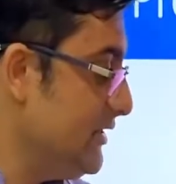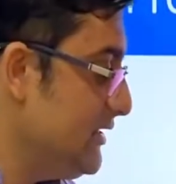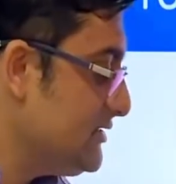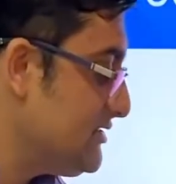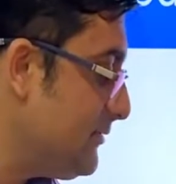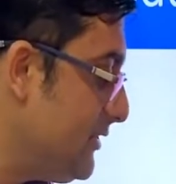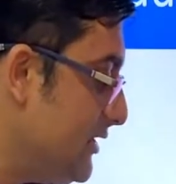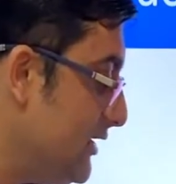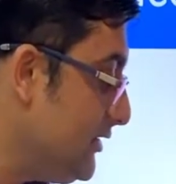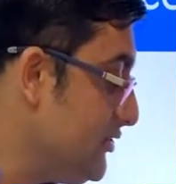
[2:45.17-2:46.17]

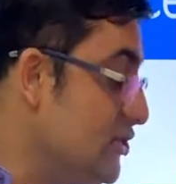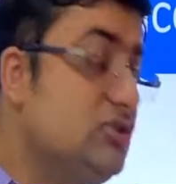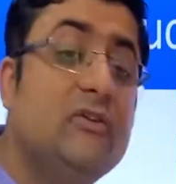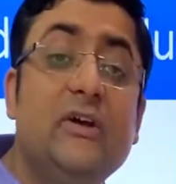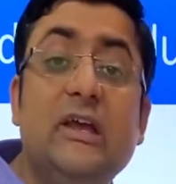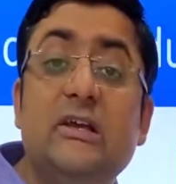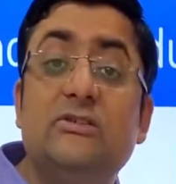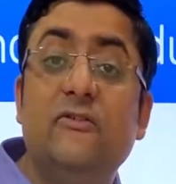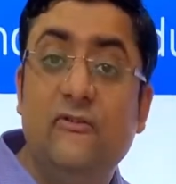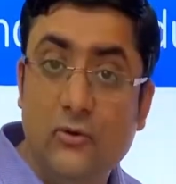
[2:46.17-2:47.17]
Similarly, this over here is
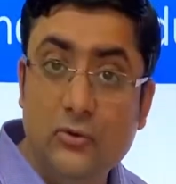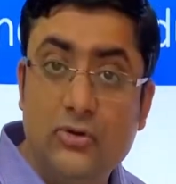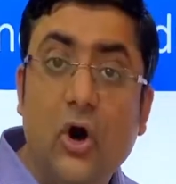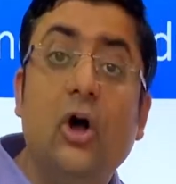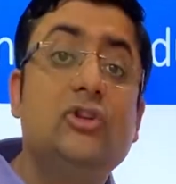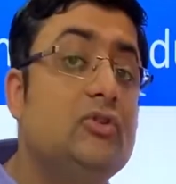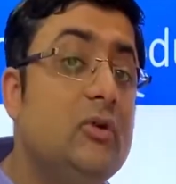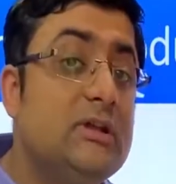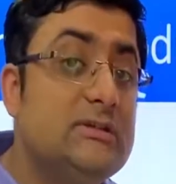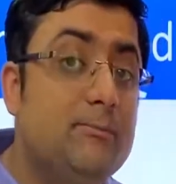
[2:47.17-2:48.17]
a flute, also known
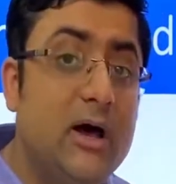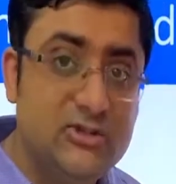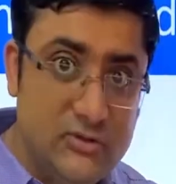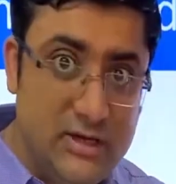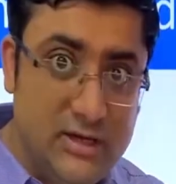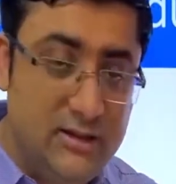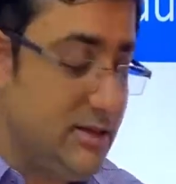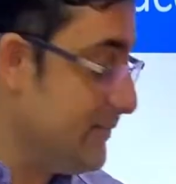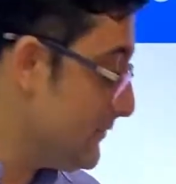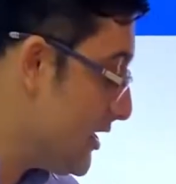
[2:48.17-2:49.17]
as a bansuri in
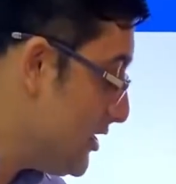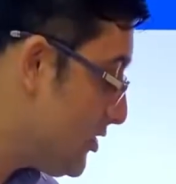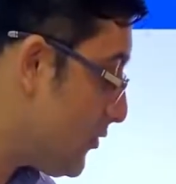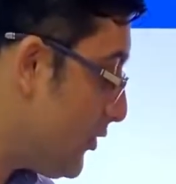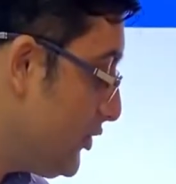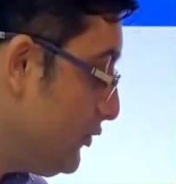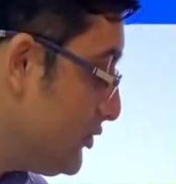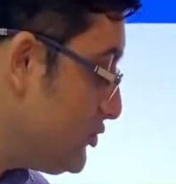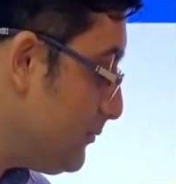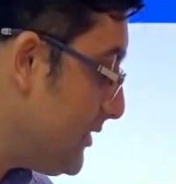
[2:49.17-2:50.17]
Hindi. Now what you do
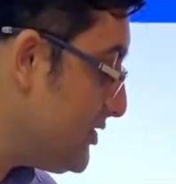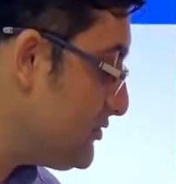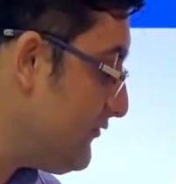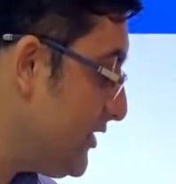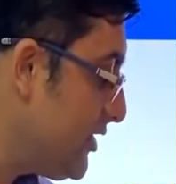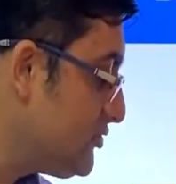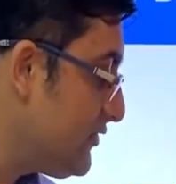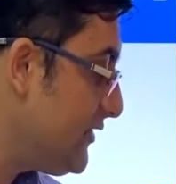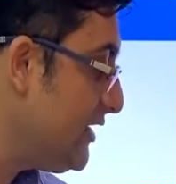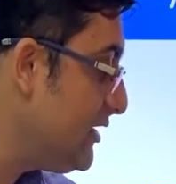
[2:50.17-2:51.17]
is you place your fingers
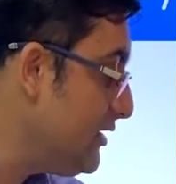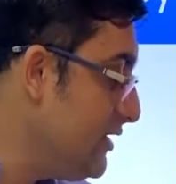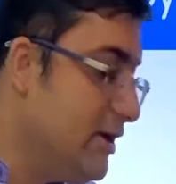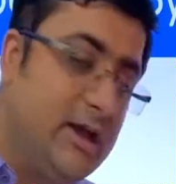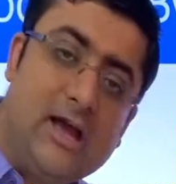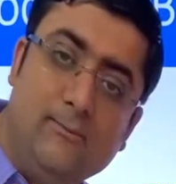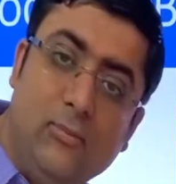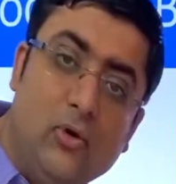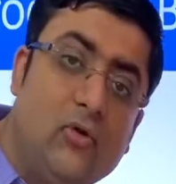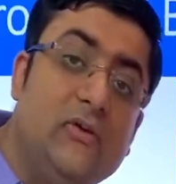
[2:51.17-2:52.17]
over here and
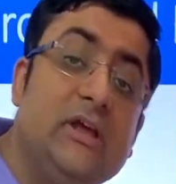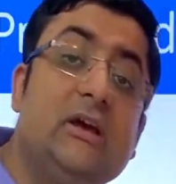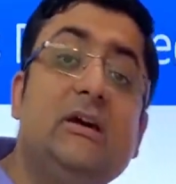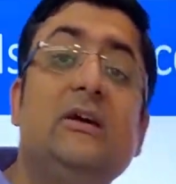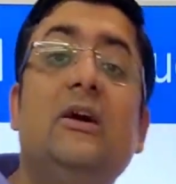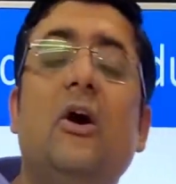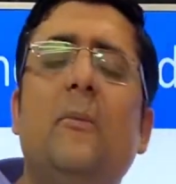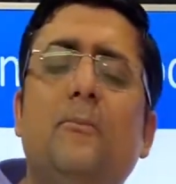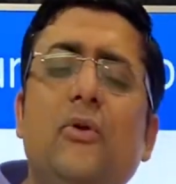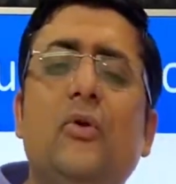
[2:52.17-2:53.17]
blow over here. A
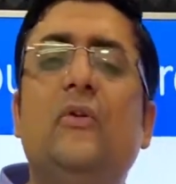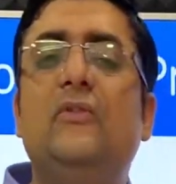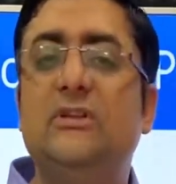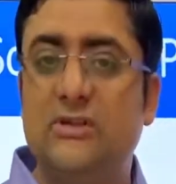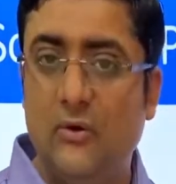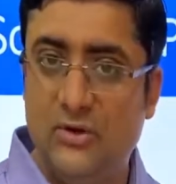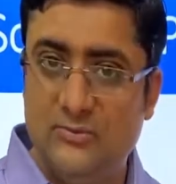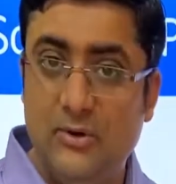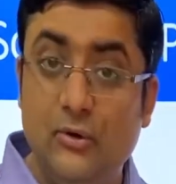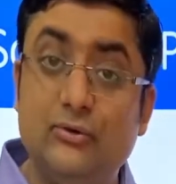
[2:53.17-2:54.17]
beautiful sound is
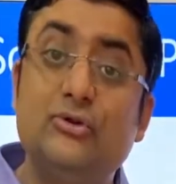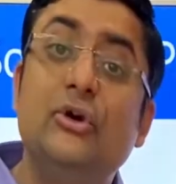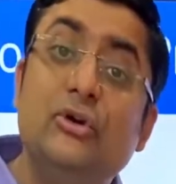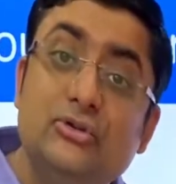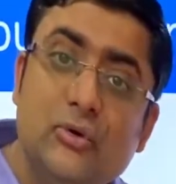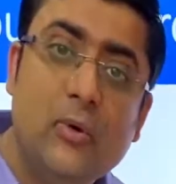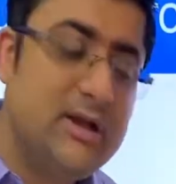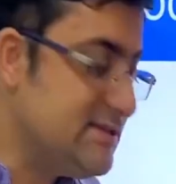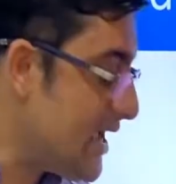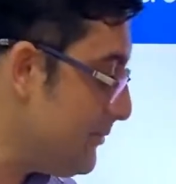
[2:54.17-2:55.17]
produced. So what
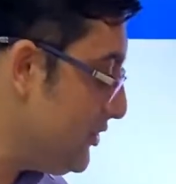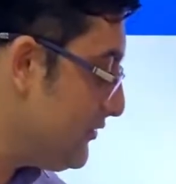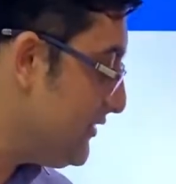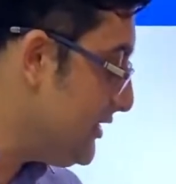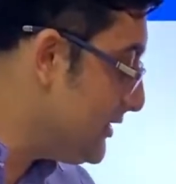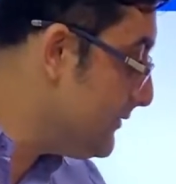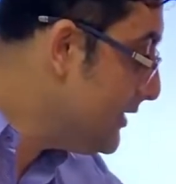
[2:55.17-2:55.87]
is happening over here?